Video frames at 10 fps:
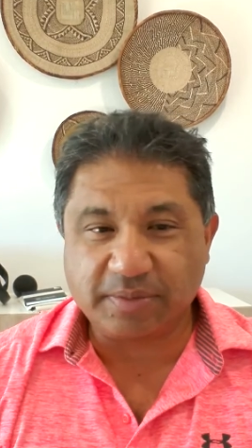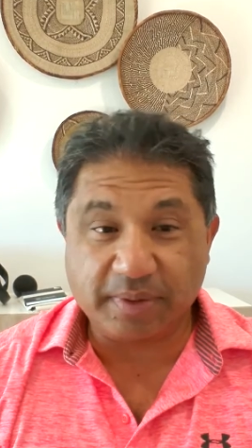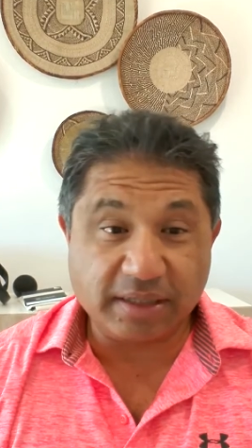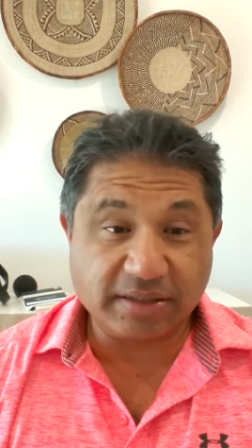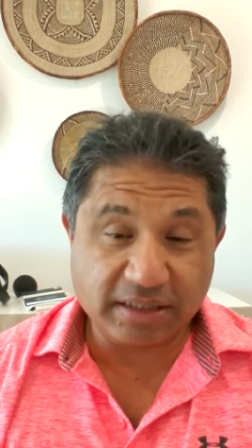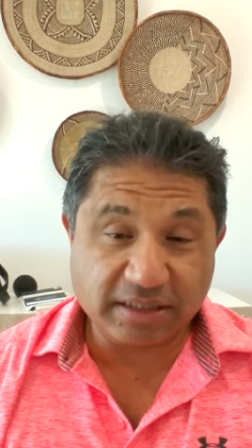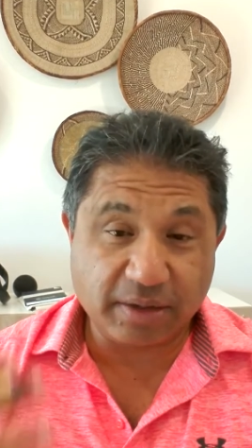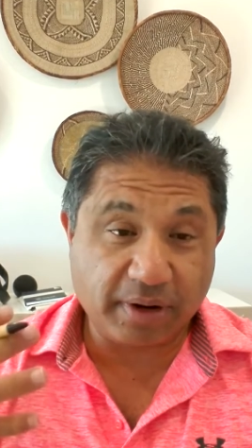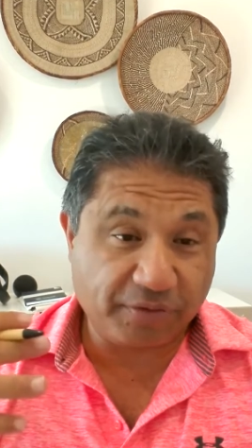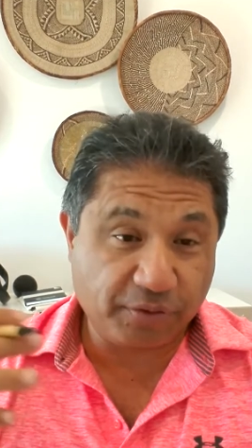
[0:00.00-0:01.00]
to me because at least I
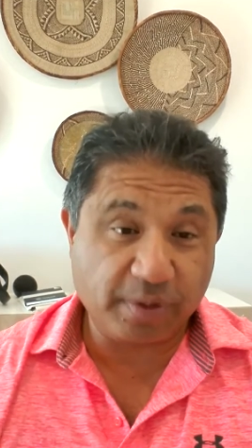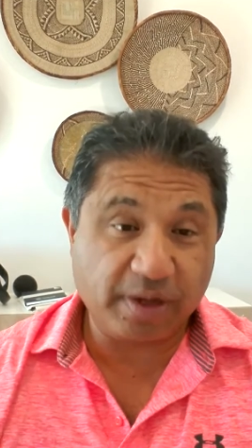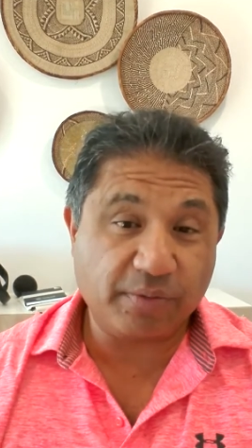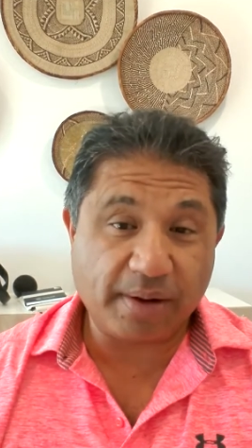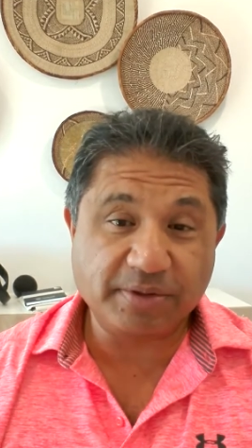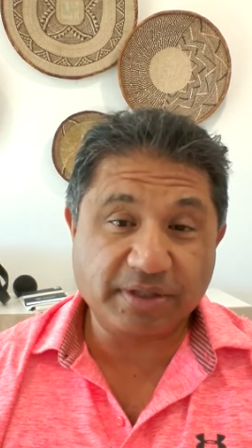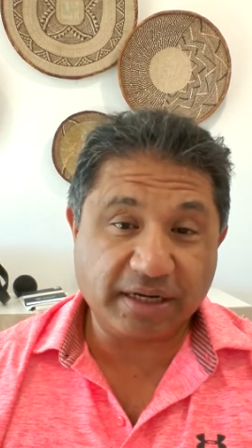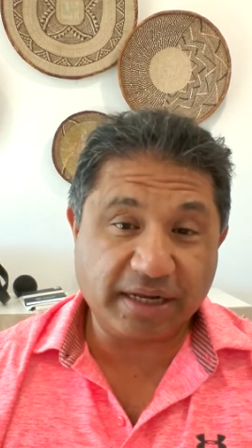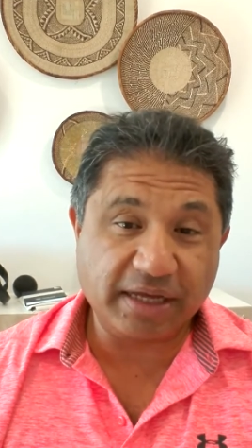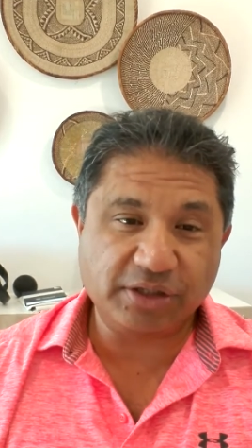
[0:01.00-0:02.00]
would have 3D
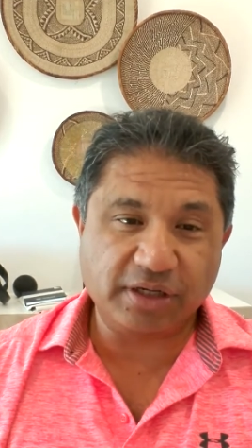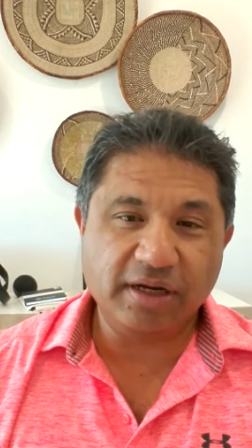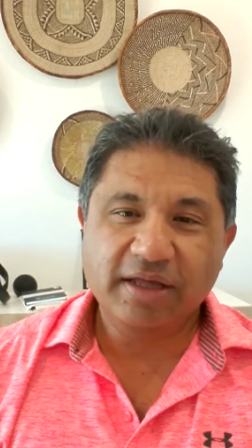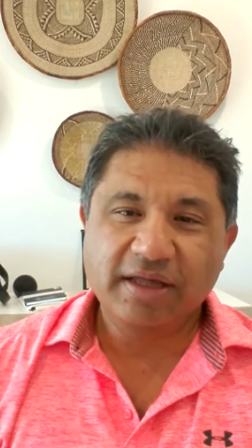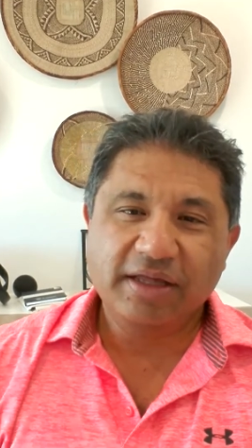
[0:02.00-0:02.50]
representation.